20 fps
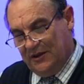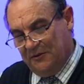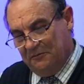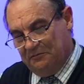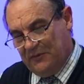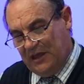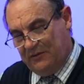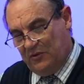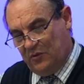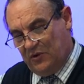
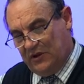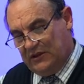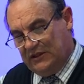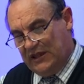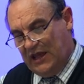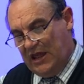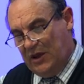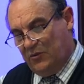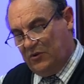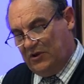maybe one
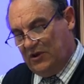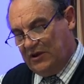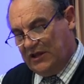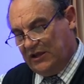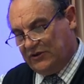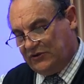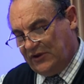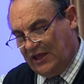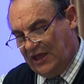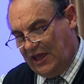day when you
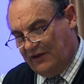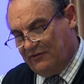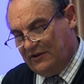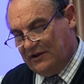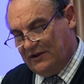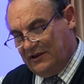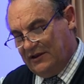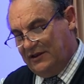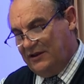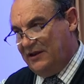get to
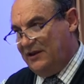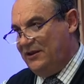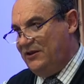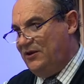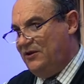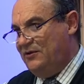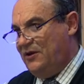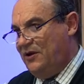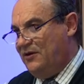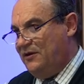heaven, eh,
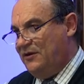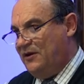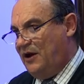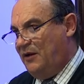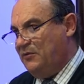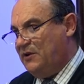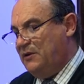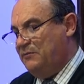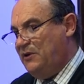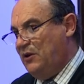you know, I'm
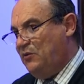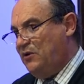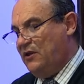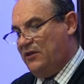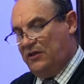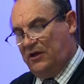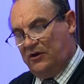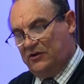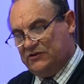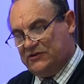going to be one of
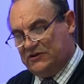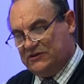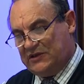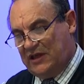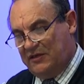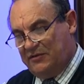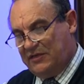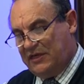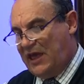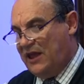those who
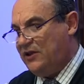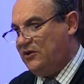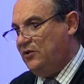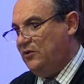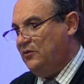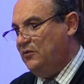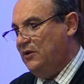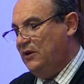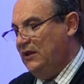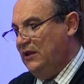say, thank
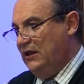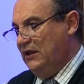you,